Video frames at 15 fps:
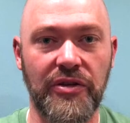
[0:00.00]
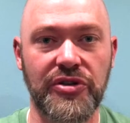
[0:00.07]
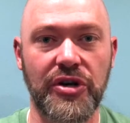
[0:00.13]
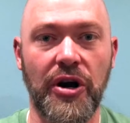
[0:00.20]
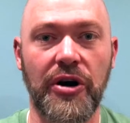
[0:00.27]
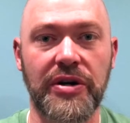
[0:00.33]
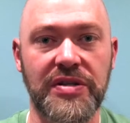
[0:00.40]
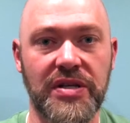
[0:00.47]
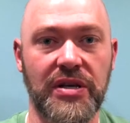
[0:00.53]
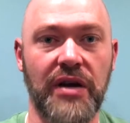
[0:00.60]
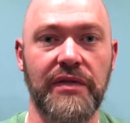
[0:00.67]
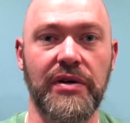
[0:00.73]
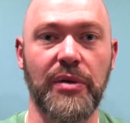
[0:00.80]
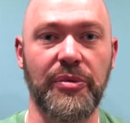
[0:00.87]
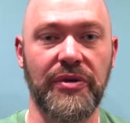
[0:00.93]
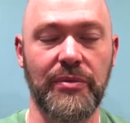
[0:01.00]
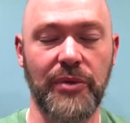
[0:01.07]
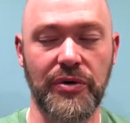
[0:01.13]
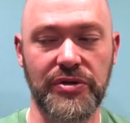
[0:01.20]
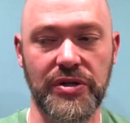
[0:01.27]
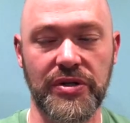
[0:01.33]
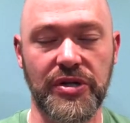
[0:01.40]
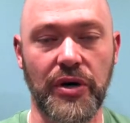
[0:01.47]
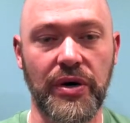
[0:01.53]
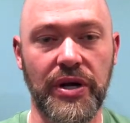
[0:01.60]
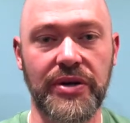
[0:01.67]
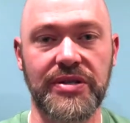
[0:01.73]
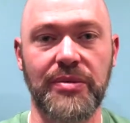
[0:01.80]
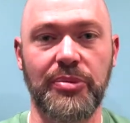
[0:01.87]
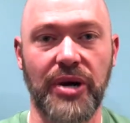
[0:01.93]
your heart isn't covered up with emotion. So
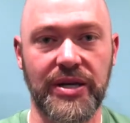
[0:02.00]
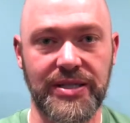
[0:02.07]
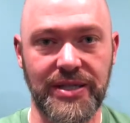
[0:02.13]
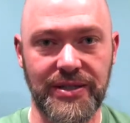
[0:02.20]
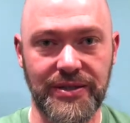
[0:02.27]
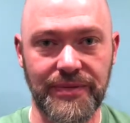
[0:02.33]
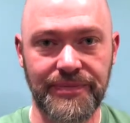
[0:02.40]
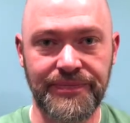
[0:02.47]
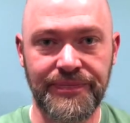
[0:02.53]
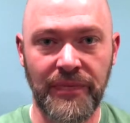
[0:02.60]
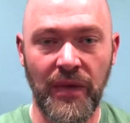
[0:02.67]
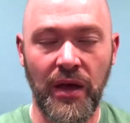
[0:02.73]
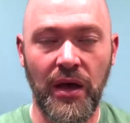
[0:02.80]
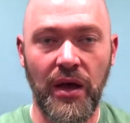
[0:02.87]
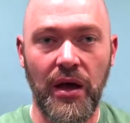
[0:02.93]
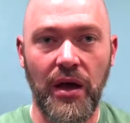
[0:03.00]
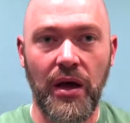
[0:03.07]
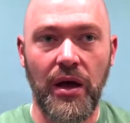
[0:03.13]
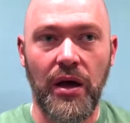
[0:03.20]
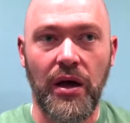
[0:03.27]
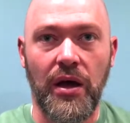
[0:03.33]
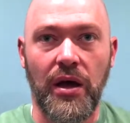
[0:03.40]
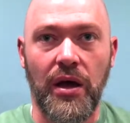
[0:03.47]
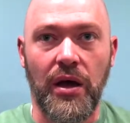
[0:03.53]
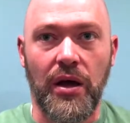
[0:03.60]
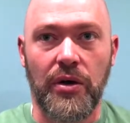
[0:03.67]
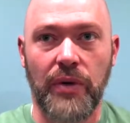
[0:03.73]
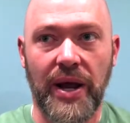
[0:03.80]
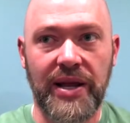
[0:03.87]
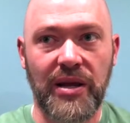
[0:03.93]
here's the process.
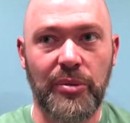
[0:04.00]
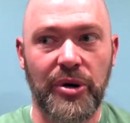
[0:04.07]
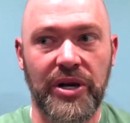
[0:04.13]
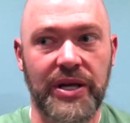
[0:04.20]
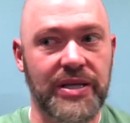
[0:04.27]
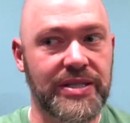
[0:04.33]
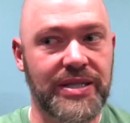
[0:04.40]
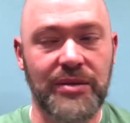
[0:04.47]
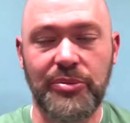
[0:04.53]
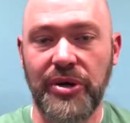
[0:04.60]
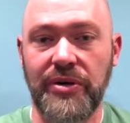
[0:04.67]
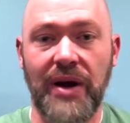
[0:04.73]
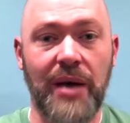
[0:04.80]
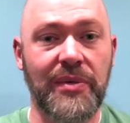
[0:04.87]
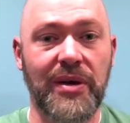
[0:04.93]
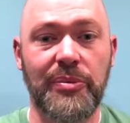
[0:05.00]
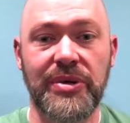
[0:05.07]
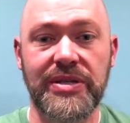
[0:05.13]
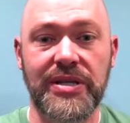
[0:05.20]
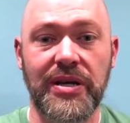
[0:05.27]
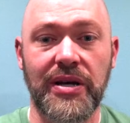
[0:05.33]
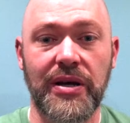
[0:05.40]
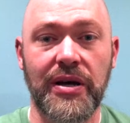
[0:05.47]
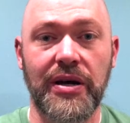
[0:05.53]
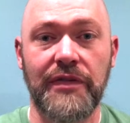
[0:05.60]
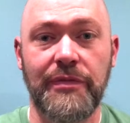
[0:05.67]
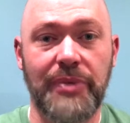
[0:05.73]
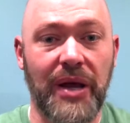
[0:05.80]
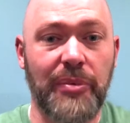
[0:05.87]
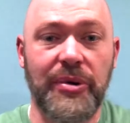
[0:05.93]
Writing and burning is simply grabbing a piece of
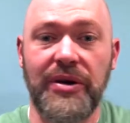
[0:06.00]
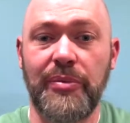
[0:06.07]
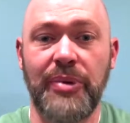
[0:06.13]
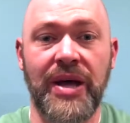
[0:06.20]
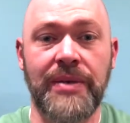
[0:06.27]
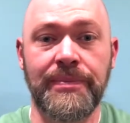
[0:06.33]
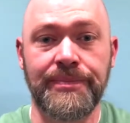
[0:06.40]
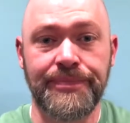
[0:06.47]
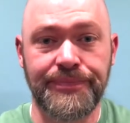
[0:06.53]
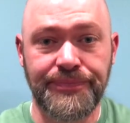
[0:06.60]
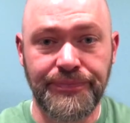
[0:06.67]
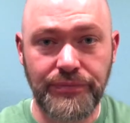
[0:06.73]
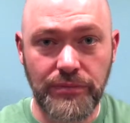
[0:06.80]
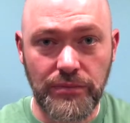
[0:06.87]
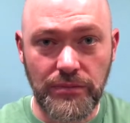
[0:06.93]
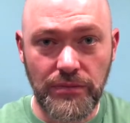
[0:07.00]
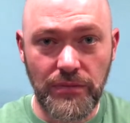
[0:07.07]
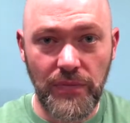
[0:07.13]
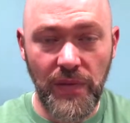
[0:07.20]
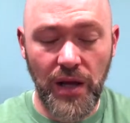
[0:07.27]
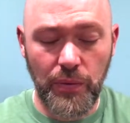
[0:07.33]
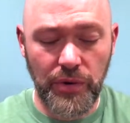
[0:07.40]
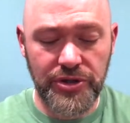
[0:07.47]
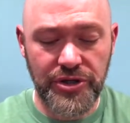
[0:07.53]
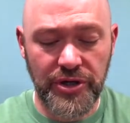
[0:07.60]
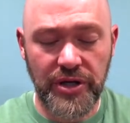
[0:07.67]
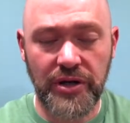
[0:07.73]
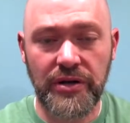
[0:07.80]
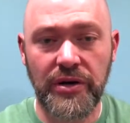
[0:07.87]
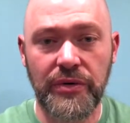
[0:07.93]
paper and a pen. And what you're
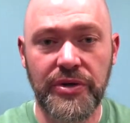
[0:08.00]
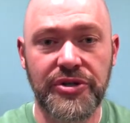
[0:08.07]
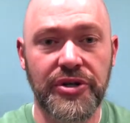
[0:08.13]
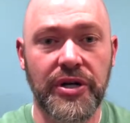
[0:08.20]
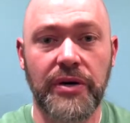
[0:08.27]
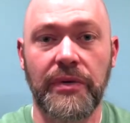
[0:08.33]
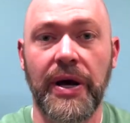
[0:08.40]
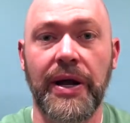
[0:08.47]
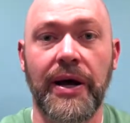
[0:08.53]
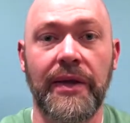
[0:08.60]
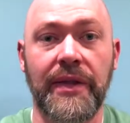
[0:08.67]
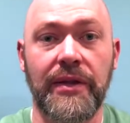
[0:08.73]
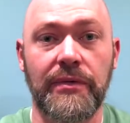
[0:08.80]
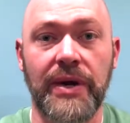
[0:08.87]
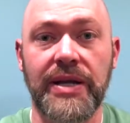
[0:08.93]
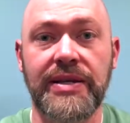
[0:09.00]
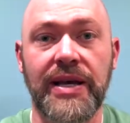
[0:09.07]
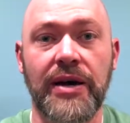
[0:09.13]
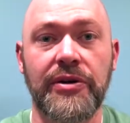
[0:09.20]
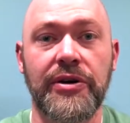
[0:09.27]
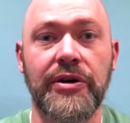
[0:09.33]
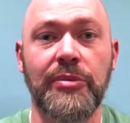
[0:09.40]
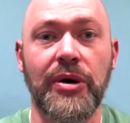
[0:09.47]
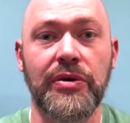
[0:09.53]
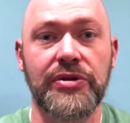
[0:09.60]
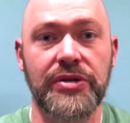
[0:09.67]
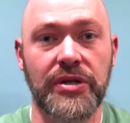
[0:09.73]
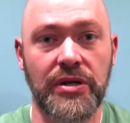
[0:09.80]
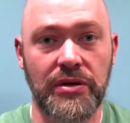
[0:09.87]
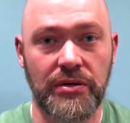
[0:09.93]
going to do is you're going to write down your
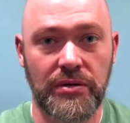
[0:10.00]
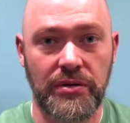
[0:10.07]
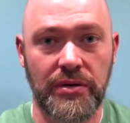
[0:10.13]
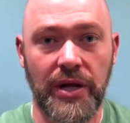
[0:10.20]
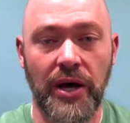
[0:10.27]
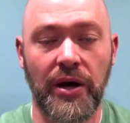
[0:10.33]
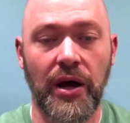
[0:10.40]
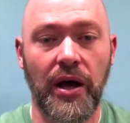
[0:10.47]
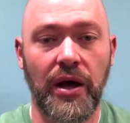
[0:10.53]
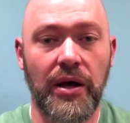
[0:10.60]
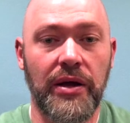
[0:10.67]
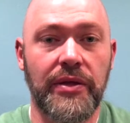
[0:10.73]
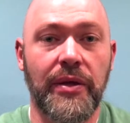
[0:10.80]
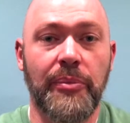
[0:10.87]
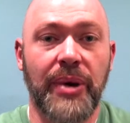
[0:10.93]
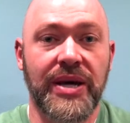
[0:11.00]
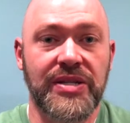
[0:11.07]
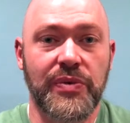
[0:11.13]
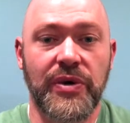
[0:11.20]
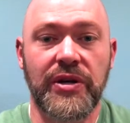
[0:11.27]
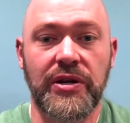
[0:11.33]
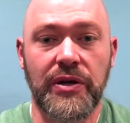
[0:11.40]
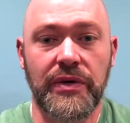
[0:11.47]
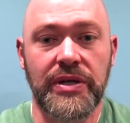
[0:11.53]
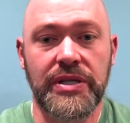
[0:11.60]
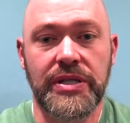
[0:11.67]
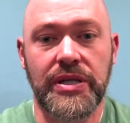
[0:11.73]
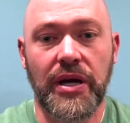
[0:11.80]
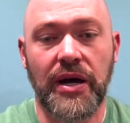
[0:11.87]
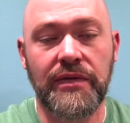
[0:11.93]
emotion. Now, the best way to do
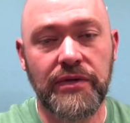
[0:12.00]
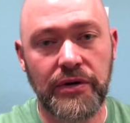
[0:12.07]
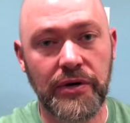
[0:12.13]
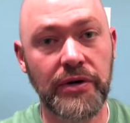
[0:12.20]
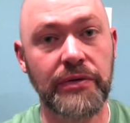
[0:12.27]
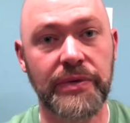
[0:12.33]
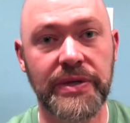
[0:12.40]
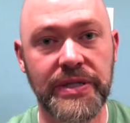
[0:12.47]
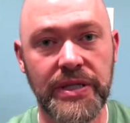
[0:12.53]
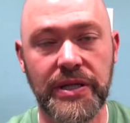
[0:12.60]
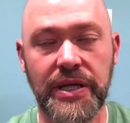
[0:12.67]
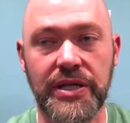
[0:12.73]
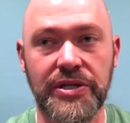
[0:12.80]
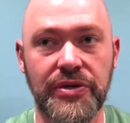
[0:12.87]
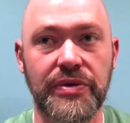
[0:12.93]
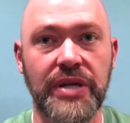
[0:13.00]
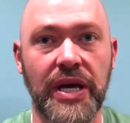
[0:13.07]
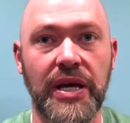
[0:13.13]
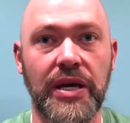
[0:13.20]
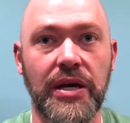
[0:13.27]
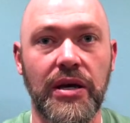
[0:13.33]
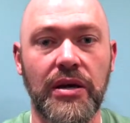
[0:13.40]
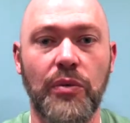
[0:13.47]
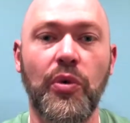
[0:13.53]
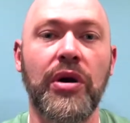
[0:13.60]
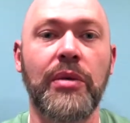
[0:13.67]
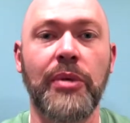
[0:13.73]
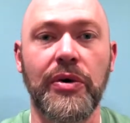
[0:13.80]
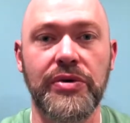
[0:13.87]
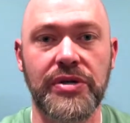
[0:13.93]
this, I've learned recently, is to take one
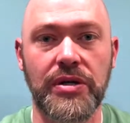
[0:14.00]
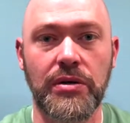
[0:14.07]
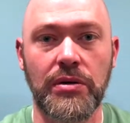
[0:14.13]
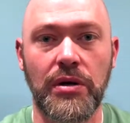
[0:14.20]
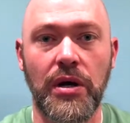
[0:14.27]
emotion.